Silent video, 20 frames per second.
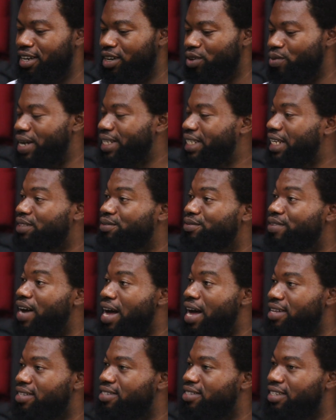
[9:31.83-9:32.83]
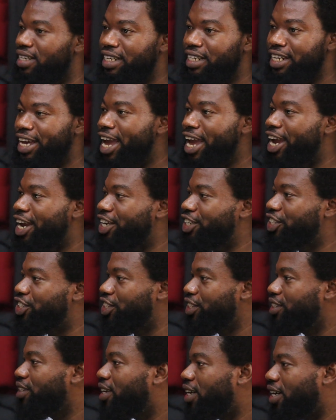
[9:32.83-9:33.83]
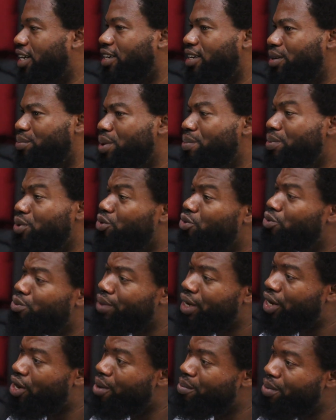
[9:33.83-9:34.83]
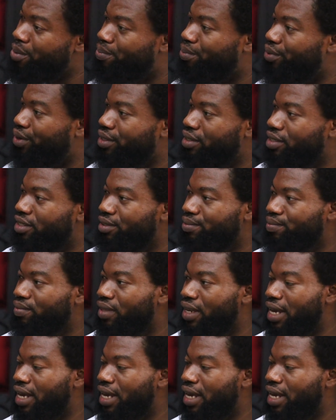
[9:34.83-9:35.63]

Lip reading: quite advanced in age, maybe you will become a priest.